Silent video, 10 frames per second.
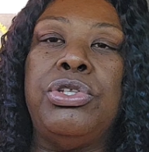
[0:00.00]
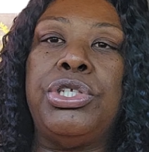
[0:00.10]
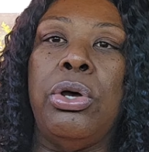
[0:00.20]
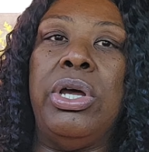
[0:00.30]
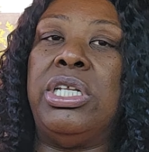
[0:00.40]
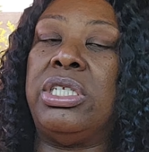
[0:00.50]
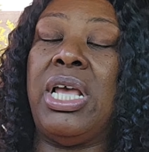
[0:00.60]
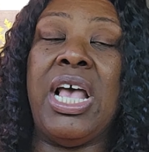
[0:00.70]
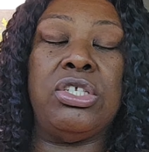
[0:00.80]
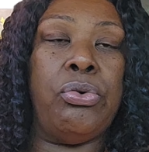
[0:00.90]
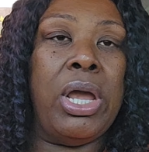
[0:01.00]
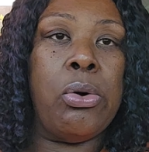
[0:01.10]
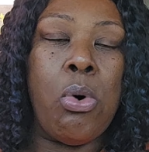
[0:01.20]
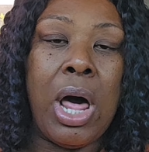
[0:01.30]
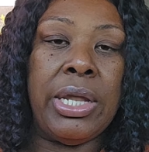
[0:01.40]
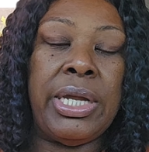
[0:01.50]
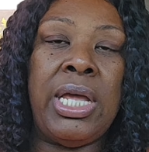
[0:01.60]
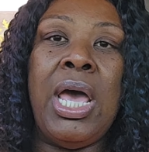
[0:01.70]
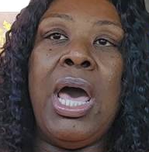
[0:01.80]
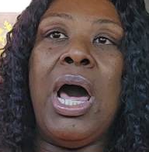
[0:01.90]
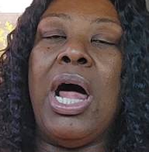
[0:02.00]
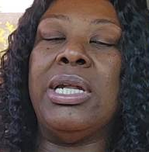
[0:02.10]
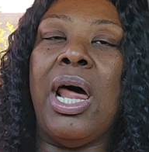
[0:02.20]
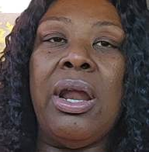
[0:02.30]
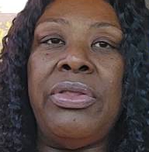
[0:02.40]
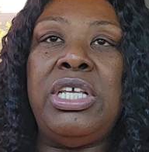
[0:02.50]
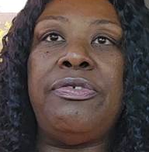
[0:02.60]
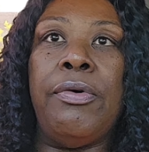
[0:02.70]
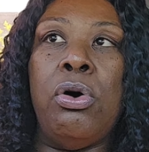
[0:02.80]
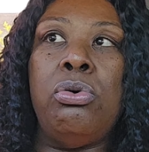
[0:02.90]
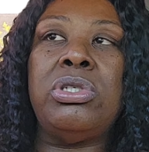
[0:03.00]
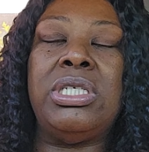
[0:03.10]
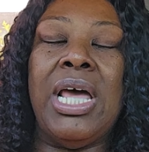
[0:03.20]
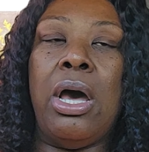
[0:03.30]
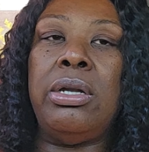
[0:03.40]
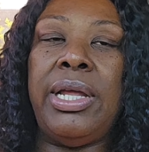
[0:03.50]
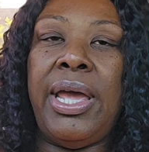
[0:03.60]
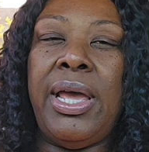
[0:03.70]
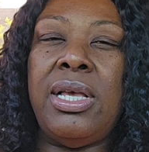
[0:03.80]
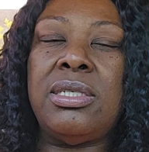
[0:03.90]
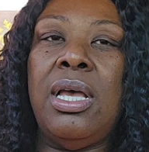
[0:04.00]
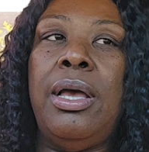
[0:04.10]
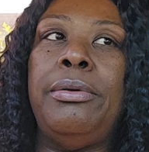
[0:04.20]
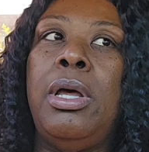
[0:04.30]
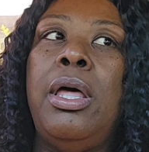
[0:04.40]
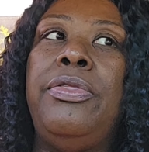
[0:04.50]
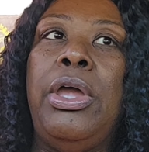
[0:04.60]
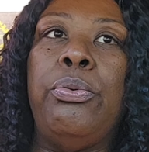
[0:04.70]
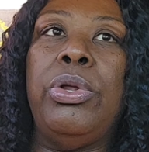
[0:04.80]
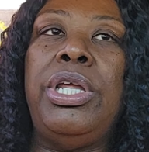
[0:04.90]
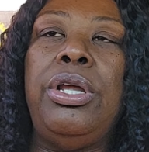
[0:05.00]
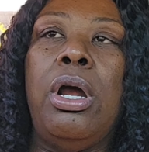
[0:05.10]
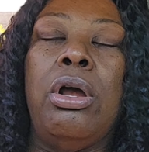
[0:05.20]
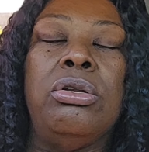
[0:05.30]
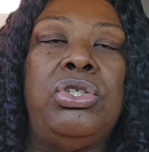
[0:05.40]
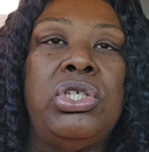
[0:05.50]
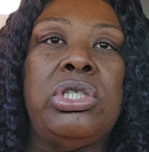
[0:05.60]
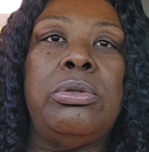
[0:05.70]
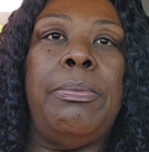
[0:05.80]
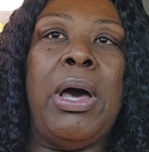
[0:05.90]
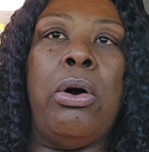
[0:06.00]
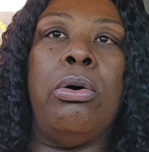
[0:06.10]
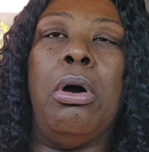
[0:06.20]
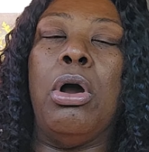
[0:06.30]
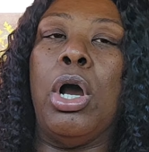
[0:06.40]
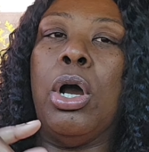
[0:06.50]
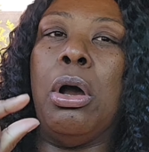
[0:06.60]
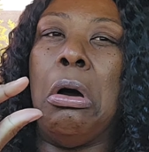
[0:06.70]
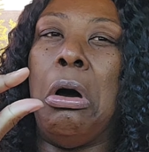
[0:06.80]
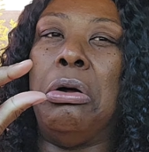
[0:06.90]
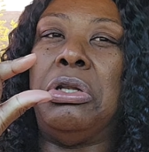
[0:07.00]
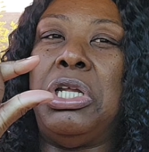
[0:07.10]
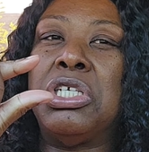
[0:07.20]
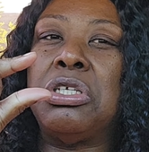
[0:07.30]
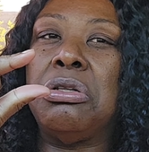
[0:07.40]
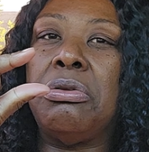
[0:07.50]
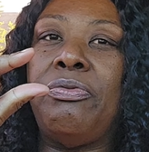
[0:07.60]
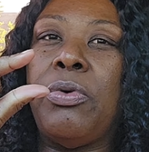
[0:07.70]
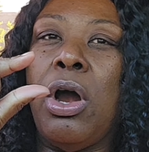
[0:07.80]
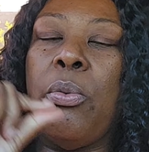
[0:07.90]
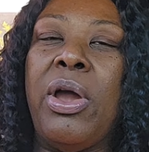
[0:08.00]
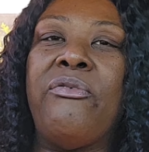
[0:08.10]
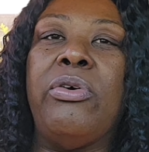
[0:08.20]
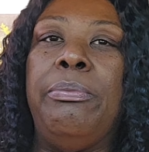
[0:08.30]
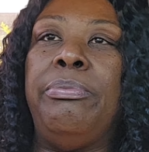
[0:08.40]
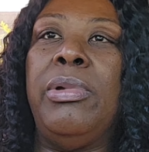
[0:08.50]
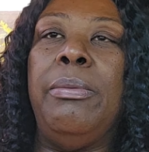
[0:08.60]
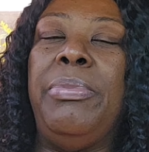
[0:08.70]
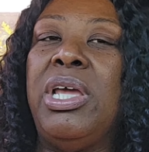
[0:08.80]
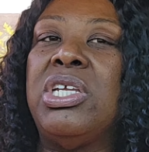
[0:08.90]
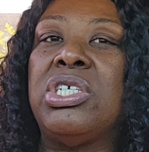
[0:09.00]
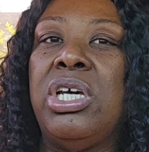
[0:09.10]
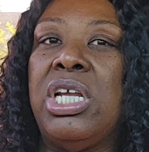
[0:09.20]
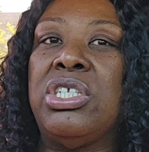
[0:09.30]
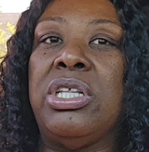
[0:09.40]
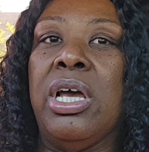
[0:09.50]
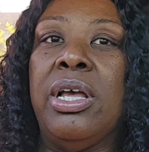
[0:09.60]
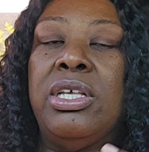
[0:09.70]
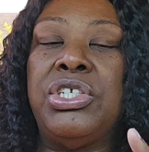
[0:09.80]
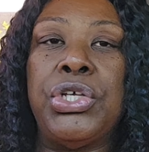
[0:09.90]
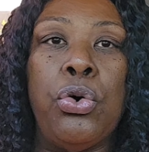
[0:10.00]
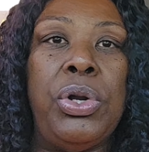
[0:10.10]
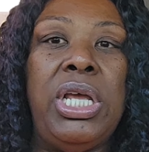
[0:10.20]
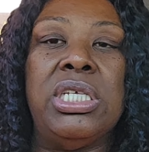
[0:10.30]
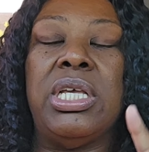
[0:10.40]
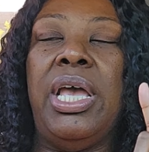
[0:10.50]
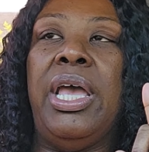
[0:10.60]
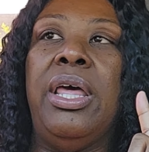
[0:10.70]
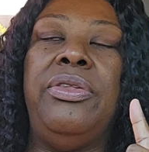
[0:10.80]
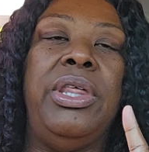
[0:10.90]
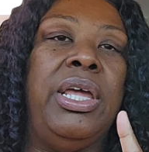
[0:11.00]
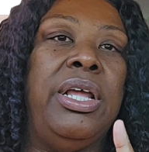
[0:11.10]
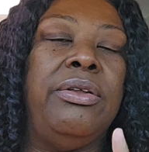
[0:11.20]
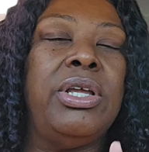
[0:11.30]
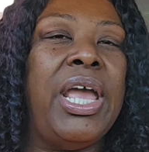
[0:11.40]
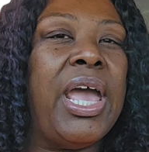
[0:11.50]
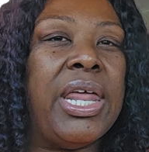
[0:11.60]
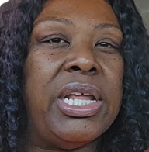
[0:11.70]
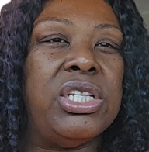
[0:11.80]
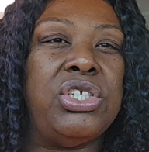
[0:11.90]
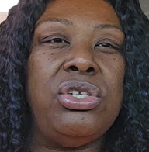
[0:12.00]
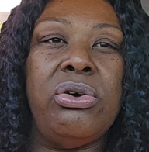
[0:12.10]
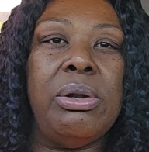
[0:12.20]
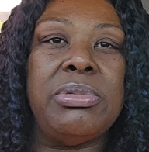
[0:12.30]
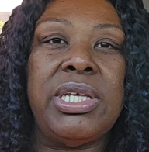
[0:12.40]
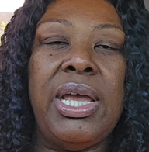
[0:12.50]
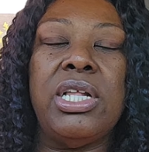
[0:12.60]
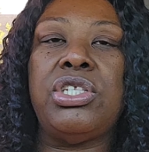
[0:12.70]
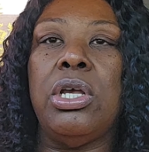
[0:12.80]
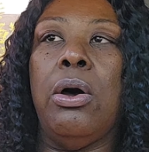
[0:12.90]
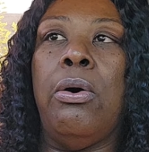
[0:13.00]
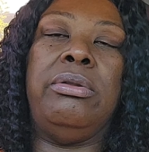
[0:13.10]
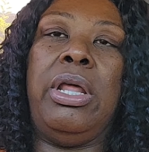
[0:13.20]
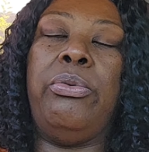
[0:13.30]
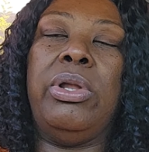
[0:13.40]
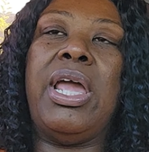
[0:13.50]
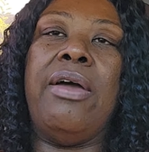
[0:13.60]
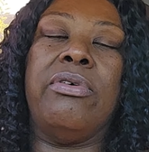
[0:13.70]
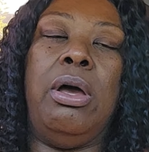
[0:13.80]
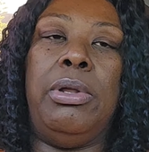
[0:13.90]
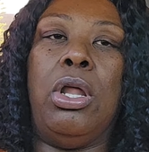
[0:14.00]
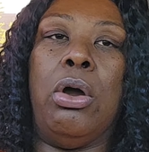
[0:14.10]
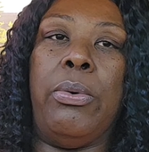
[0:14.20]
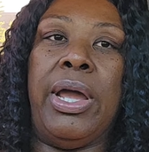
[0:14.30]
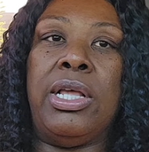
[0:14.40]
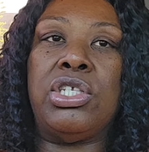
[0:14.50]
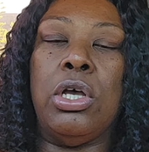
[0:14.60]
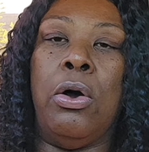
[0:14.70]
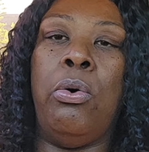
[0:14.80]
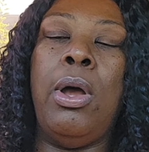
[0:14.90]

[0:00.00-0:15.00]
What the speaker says: So it has great quality. A lot of these phones nowadays, they really are just about this far away from being as good as the Sonys and the Canons. You know what I'm saying? So they really have come a long way. So